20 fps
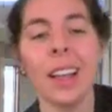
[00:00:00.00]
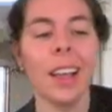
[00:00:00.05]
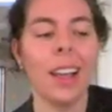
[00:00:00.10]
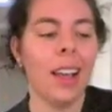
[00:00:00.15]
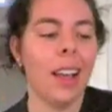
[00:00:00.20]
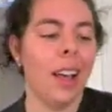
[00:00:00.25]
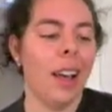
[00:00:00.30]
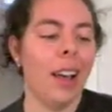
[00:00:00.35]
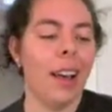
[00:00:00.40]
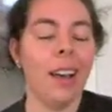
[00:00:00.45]

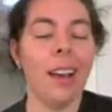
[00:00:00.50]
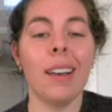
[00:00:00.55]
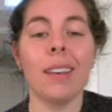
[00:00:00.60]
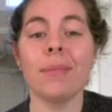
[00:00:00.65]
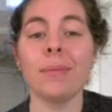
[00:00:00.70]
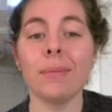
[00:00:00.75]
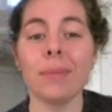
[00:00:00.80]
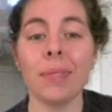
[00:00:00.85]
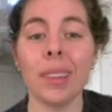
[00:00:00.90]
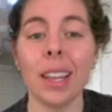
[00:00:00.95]

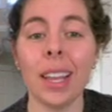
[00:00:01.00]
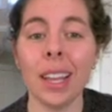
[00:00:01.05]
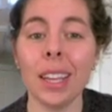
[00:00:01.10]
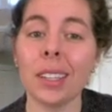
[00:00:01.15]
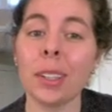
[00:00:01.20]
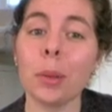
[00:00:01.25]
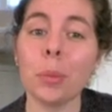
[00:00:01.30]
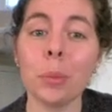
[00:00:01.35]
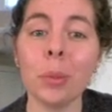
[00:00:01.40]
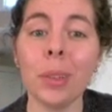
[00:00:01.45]

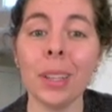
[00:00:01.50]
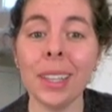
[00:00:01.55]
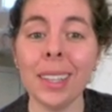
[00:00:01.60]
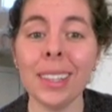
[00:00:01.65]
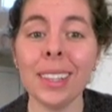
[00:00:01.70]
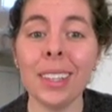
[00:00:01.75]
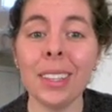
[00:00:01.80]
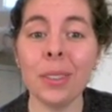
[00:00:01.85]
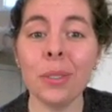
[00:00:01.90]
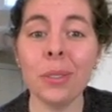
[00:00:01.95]

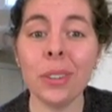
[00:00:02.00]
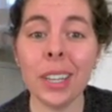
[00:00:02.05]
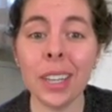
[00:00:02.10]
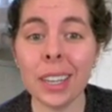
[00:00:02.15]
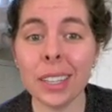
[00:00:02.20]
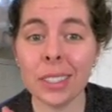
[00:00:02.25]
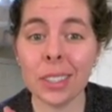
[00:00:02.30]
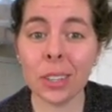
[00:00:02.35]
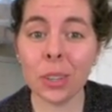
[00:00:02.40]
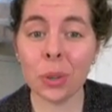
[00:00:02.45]
completely
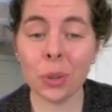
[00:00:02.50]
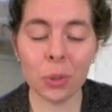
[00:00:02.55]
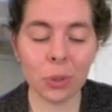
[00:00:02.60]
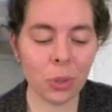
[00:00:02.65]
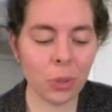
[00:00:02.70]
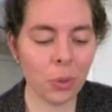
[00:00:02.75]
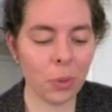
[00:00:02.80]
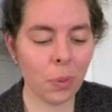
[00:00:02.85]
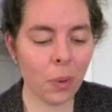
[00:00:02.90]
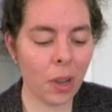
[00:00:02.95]
unique to who
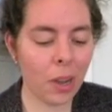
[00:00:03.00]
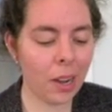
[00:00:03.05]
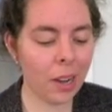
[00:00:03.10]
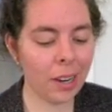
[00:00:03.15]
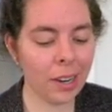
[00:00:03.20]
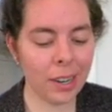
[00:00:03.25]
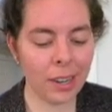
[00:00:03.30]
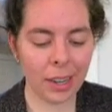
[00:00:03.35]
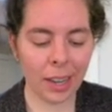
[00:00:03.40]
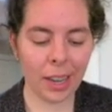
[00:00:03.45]
you
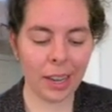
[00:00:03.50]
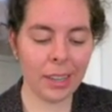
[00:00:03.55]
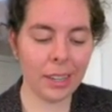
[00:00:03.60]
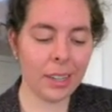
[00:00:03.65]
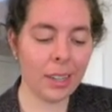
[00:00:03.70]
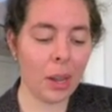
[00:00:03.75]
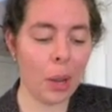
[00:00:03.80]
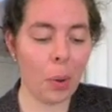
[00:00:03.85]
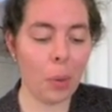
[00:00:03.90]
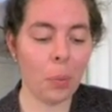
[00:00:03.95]
are
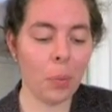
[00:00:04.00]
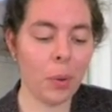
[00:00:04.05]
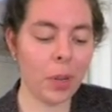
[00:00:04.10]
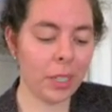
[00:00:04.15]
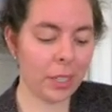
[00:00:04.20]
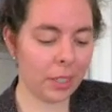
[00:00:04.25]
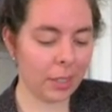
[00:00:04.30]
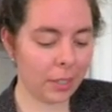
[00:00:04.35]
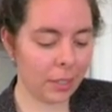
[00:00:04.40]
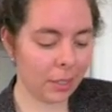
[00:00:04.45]
and
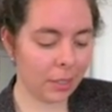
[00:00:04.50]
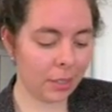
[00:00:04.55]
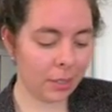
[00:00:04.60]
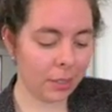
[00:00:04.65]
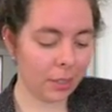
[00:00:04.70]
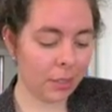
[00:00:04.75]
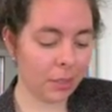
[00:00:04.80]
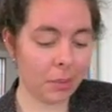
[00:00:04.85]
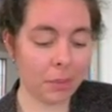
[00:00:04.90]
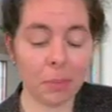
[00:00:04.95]
what
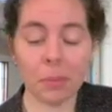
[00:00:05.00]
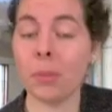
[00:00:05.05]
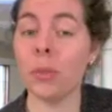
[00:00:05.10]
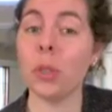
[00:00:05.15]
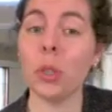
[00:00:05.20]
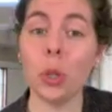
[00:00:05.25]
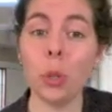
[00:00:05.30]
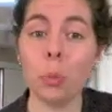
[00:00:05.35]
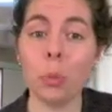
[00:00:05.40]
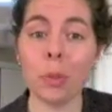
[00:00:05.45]

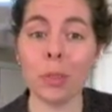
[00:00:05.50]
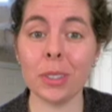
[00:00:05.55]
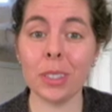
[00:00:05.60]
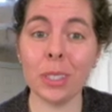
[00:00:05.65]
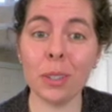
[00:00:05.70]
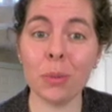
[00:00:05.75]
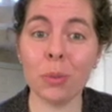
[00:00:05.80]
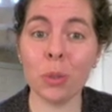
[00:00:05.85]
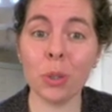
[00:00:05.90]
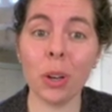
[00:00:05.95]
you
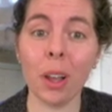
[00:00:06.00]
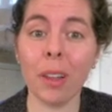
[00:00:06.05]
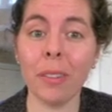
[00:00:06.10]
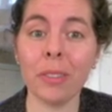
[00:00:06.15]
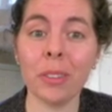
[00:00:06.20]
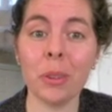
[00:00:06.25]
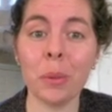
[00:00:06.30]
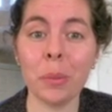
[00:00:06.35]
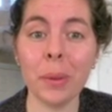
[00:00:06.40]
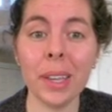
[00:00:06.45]
perceive Rudolph
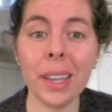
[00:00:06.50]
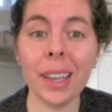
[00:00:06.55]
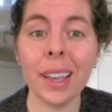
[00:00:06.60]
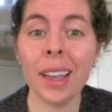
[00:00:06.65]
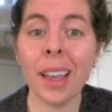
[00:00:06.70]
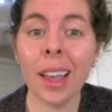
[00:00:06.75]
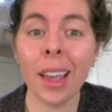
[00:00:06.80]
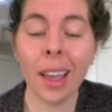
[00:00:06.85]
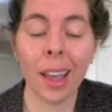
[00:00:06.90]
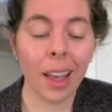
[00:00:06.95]
to be.
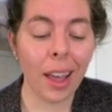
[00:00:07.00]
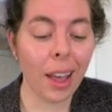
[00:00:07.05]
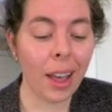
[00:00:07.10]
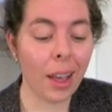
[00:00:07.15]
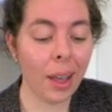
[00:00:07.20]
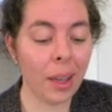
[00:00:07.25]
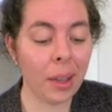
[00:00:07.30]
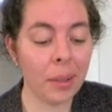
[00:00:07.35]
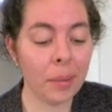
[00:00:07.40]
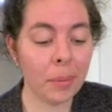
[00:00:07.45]

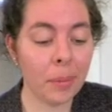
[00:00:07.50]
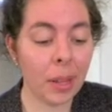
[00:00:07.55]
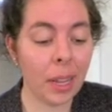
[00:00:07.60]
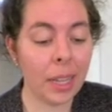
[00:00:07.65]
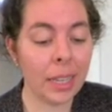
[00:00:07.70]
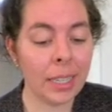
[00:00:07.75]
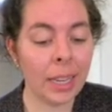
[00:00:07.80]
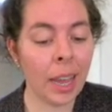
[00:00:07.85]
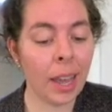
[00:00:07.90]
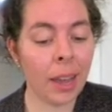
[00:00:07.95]

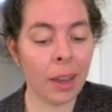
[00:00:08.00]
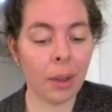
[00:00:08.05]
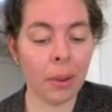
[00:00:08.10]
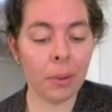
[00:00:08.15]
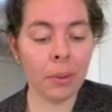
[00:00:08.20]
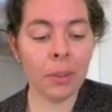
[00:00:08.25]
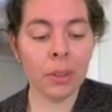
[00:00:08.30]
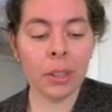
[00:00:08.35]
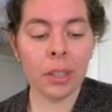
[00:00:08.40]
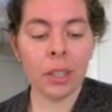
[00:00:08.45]

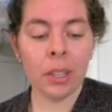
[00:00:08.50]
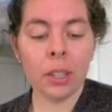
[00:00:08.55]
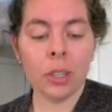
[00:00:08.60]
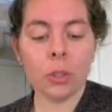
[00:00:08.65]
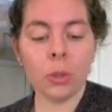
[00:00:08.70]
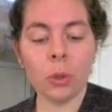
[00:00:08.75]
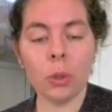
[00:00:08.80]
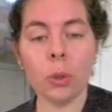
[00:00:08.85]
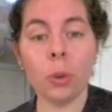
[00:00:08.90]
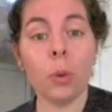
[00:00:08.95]
Now,
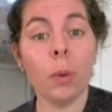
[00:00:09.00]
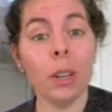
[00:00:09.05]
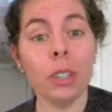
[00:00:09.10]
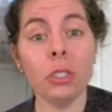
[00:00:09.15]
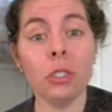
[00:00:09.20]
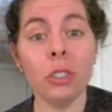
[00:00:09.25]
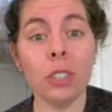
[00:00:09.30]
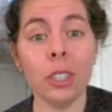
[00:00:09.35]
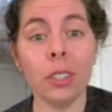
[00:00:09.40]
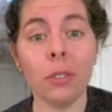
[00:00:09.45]
so the
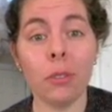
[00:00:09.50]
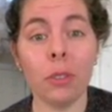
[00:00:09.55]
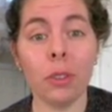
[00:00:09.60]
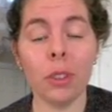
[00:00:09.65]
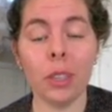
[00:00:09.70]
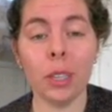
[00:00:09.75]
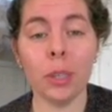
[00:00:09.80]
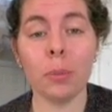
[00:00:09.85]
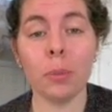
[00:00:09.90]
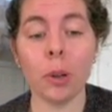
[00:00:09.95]
question for
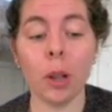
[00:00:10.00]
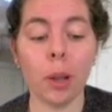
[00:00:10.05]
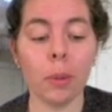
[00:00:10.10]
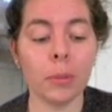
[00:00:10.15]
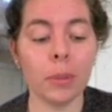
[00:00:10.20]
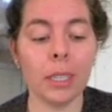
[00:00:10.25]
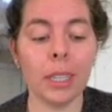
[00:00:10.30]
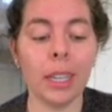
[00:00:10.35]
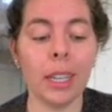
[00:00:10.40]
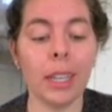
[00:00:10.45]
this
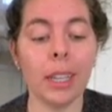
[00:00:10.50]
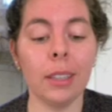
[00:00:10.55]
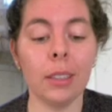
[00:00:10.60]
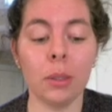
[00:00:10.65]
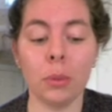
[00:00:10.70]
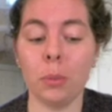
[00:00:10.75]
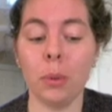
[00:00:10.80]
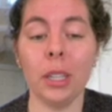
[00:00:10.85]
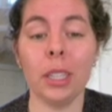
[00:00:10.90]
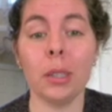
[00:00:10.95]
prompt
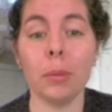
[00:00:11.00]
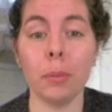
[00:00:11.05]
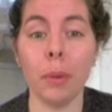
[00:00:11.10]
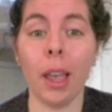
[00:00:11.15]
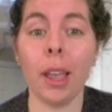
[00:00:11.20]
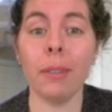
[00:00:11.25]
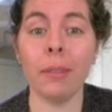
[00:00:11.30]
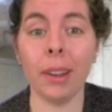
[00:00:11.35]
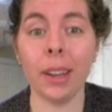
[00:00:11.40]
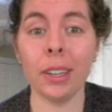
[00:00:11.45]
is, what's
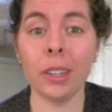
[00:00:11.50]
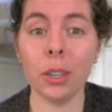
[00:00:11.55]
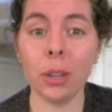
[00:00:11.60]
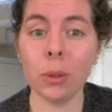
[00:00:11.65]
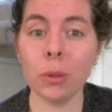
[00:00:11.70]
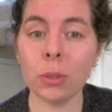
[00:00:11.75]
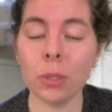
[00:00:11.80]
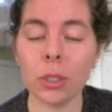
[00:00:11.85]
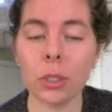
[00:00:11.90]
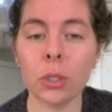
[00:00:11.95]
my red
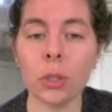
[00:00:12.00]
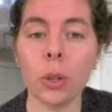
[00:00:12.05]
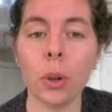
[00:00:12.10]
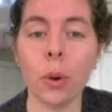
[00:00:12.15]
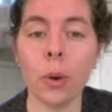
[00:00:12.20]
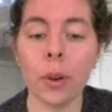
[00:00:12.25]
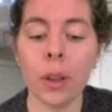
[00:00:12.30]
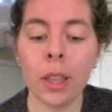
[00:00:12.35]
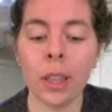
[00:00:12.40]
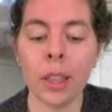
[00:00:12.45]
nose? So